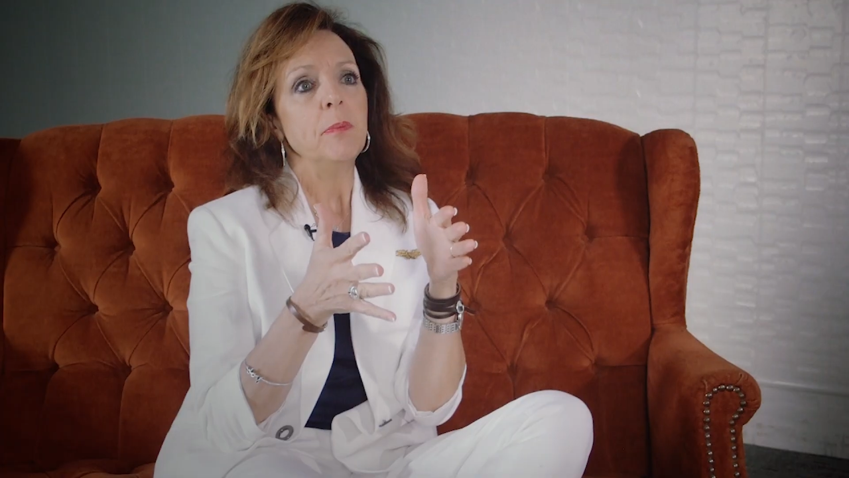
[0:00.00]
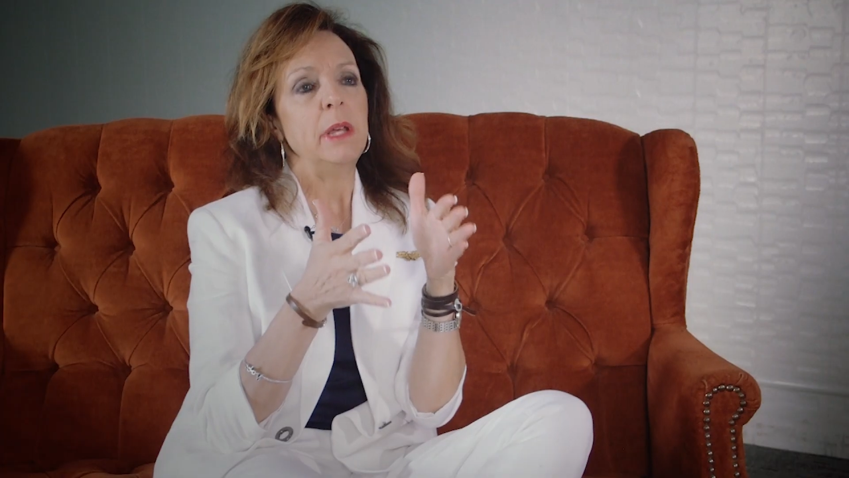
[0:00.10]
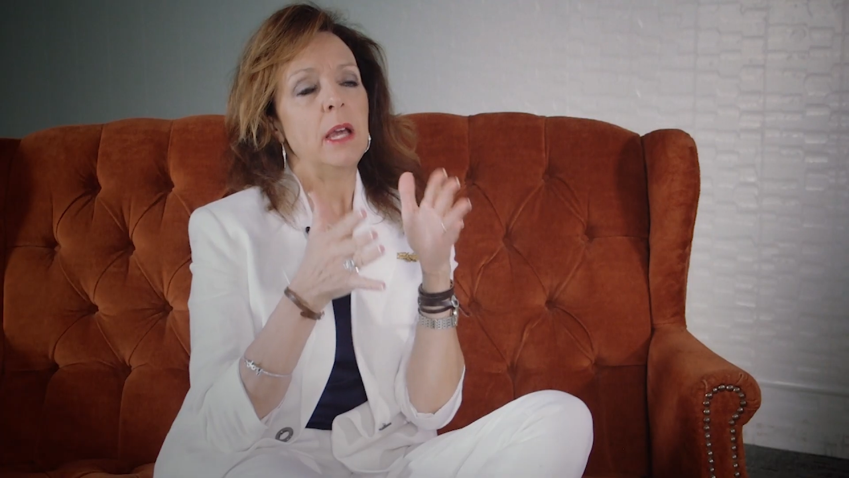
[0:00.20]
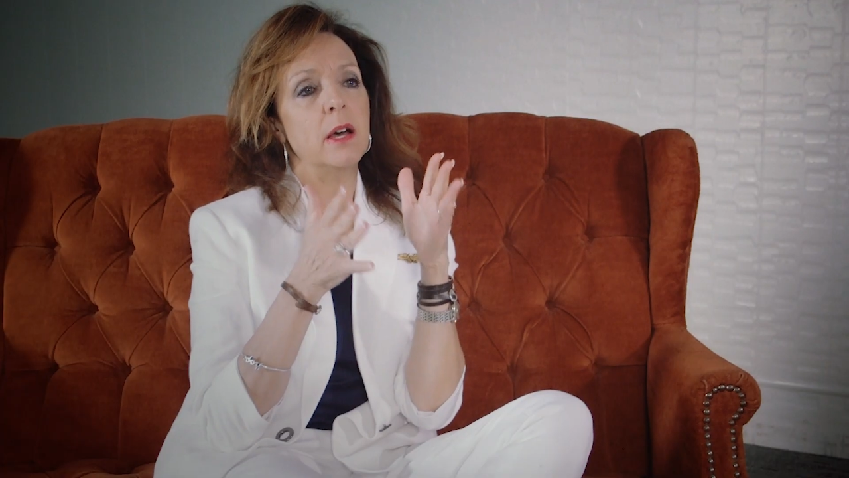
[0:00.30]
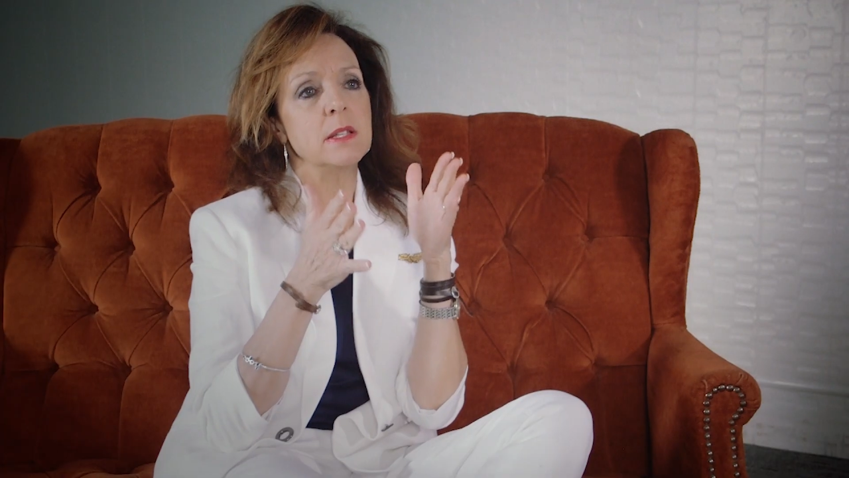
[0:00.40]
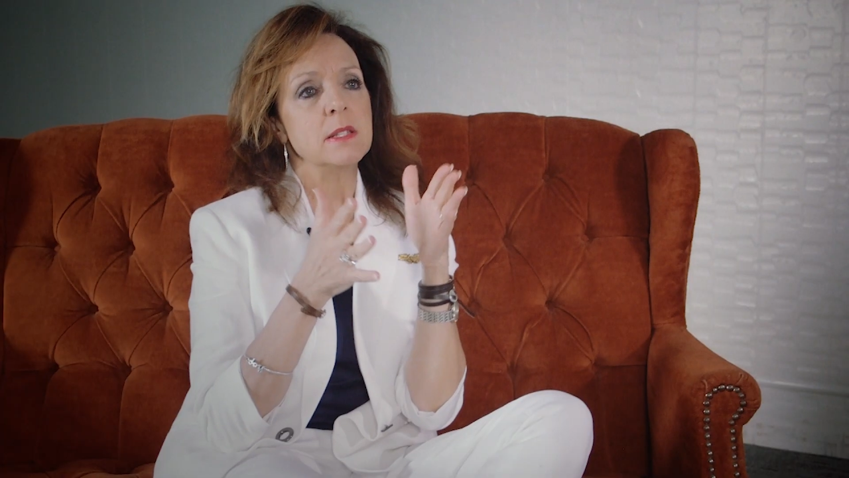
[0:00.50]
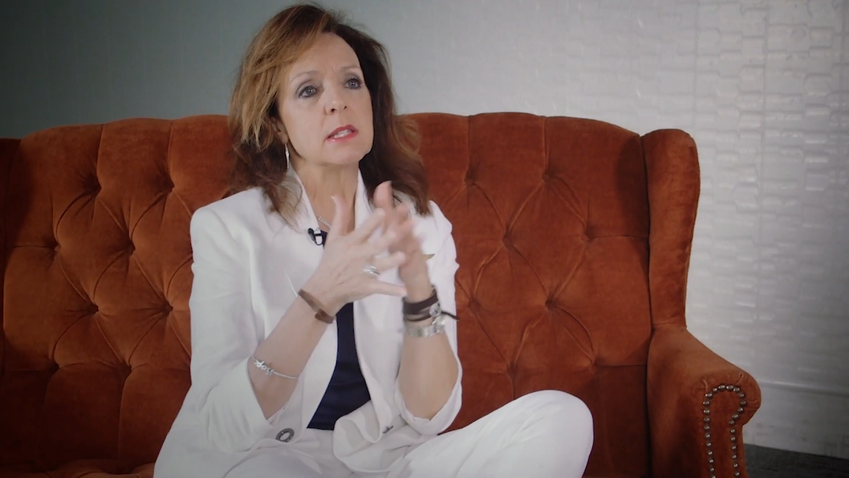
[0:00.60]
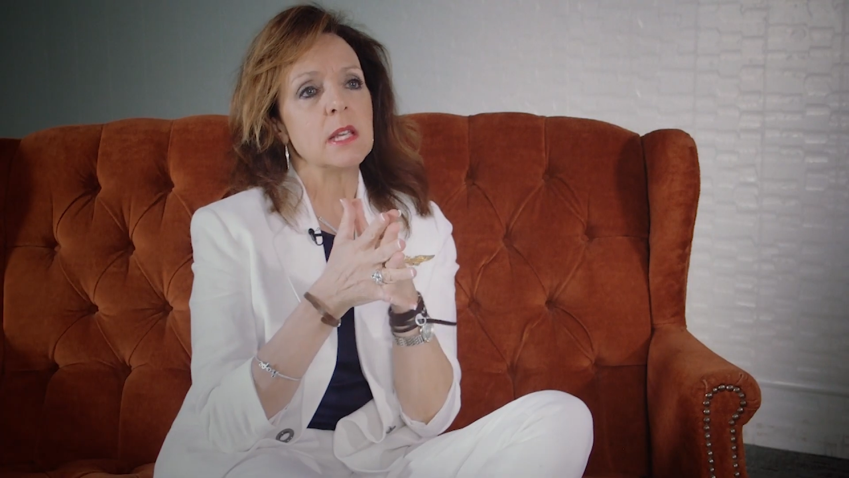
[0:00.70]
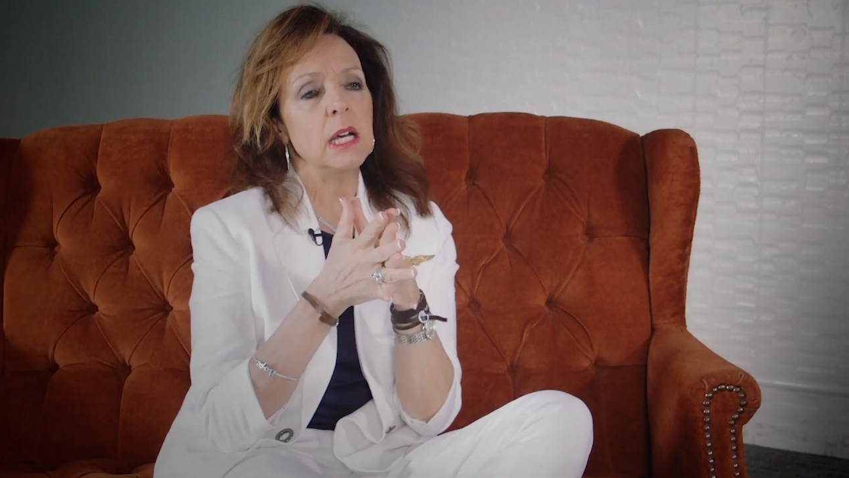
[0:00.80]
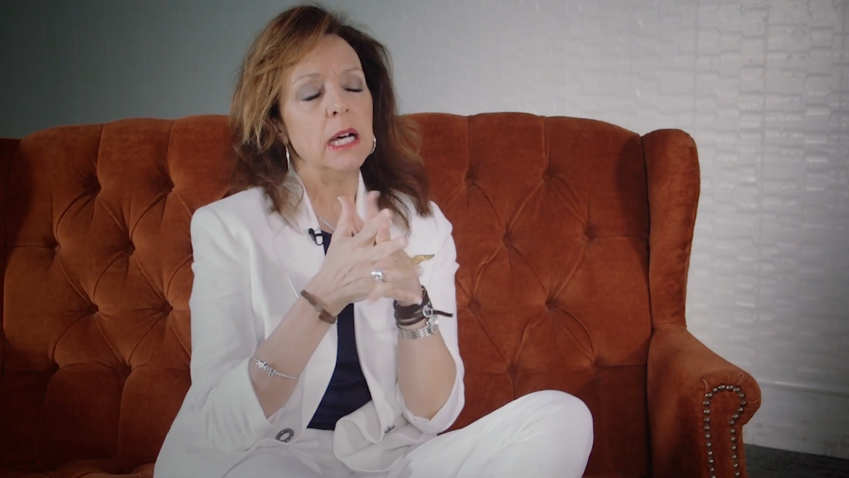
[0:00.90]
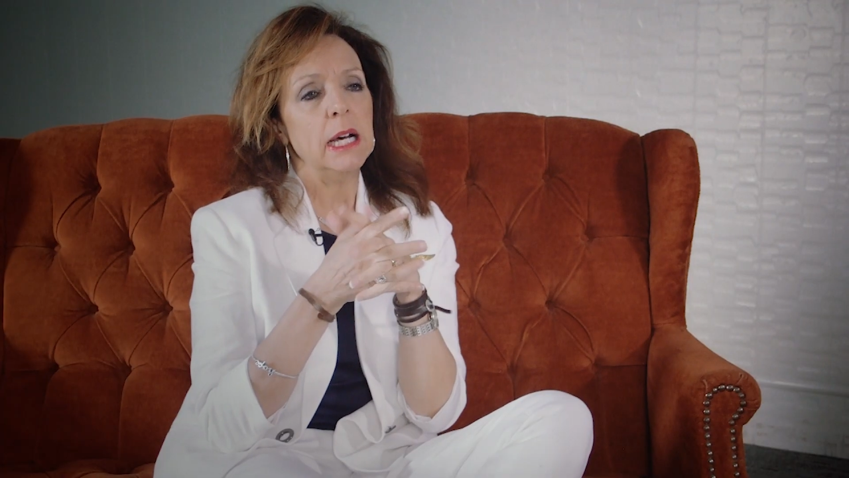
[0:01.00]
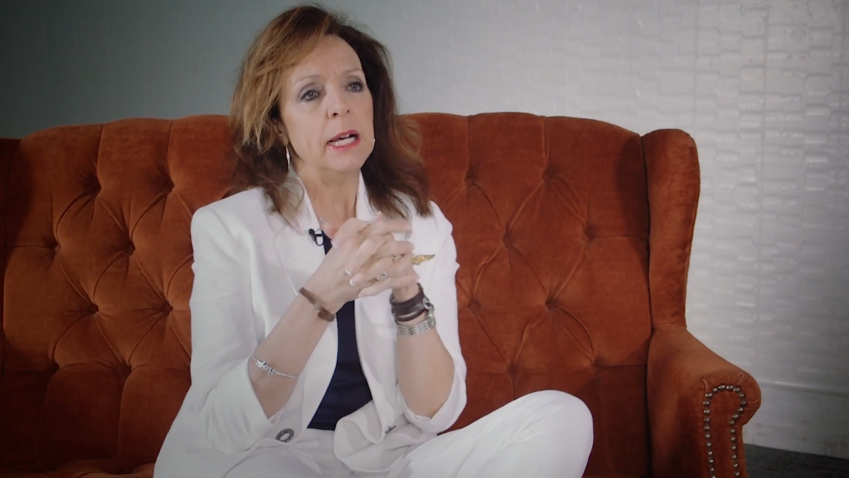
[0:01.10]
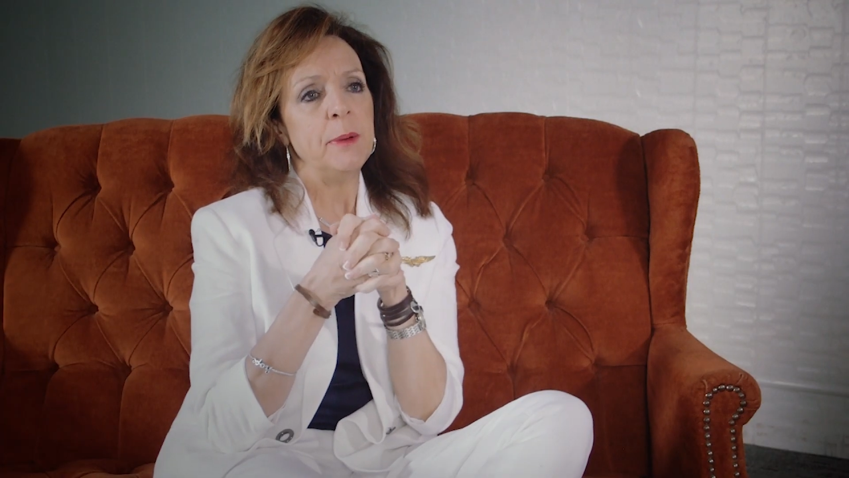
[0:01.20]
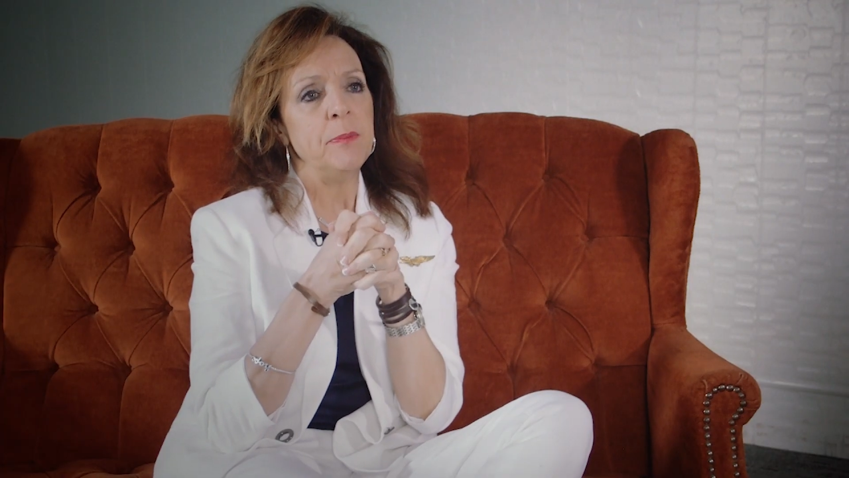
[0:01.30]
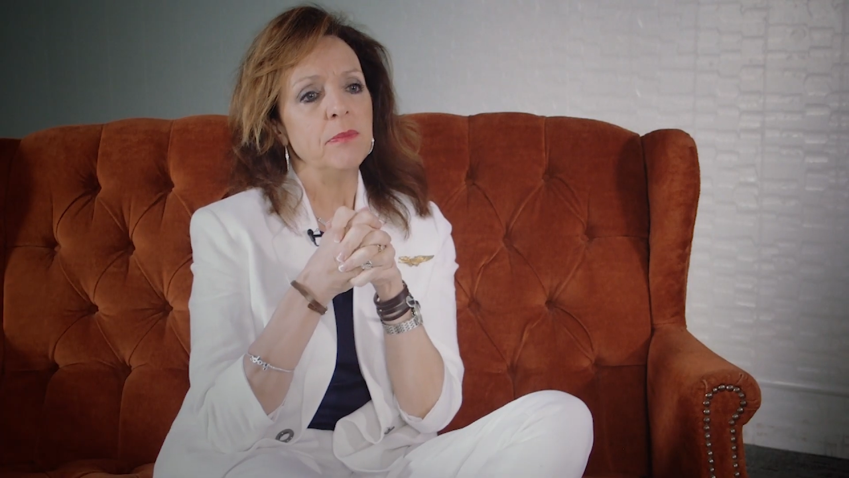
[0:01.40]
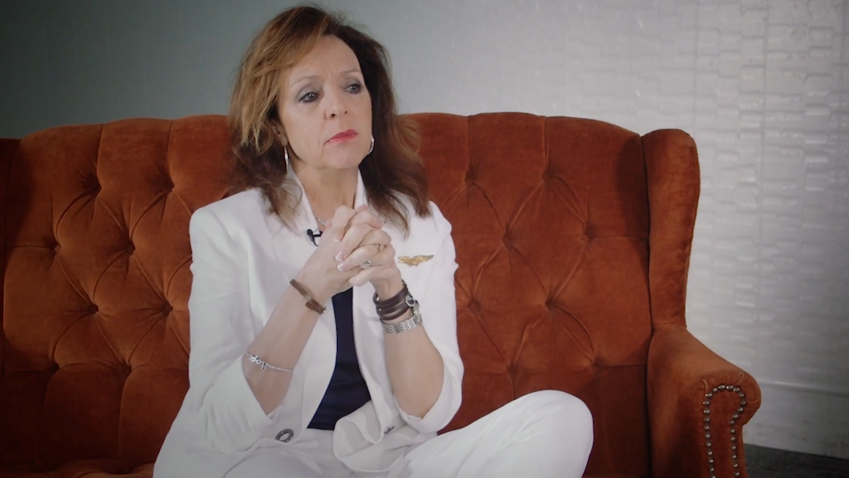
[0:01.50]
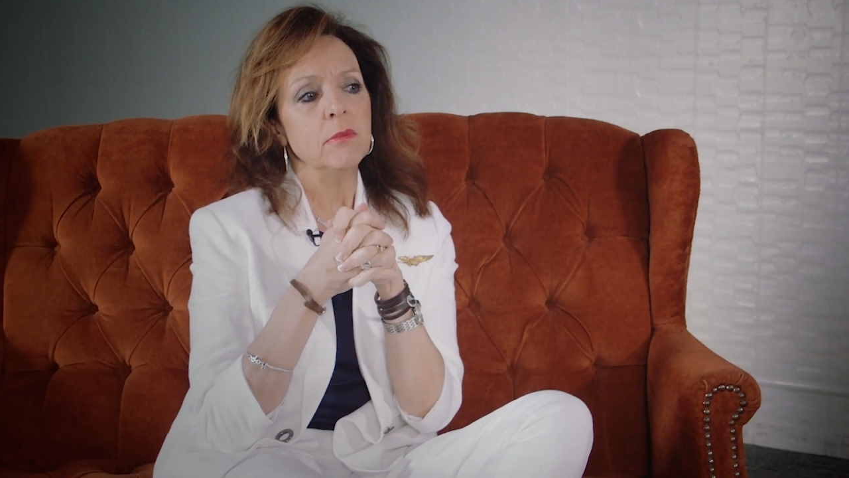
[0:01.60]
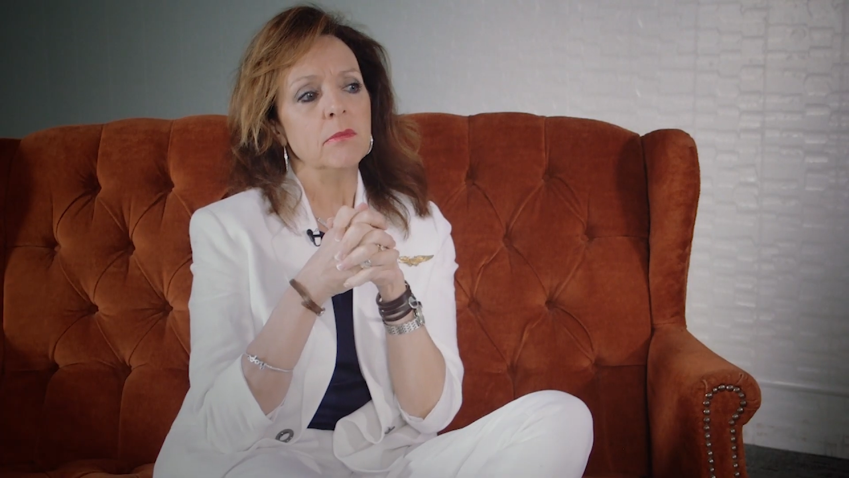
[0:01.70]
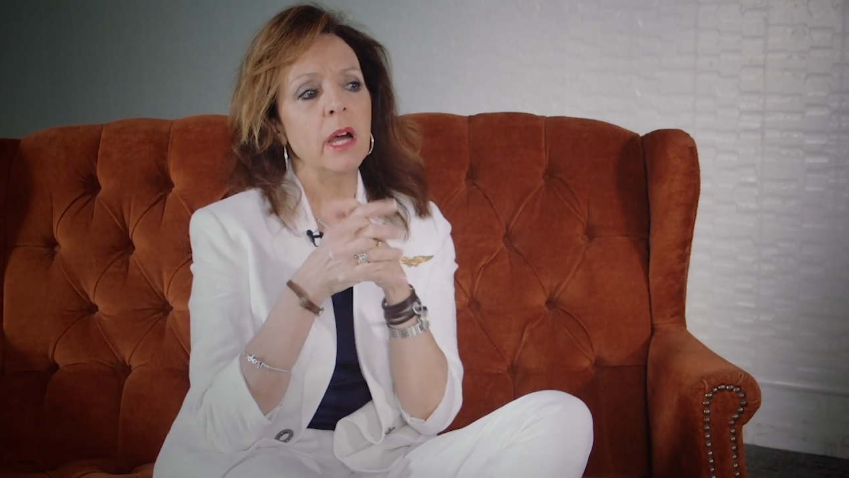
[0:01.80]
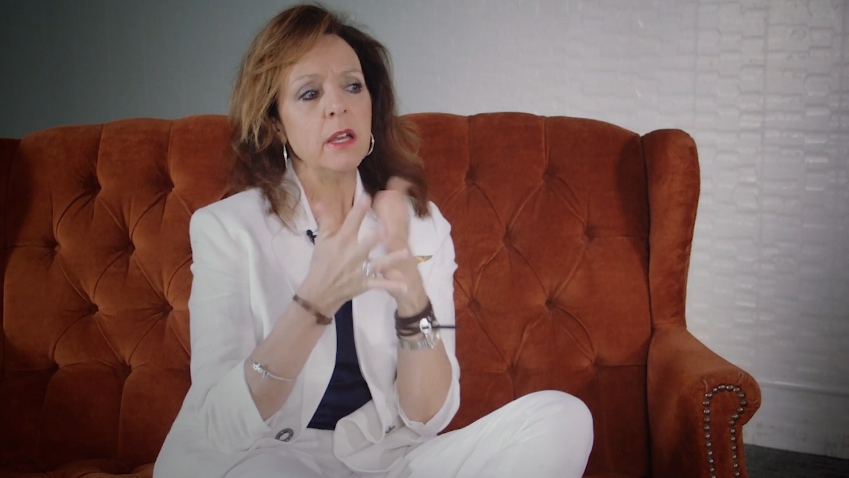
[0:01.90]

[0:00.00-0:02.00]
because my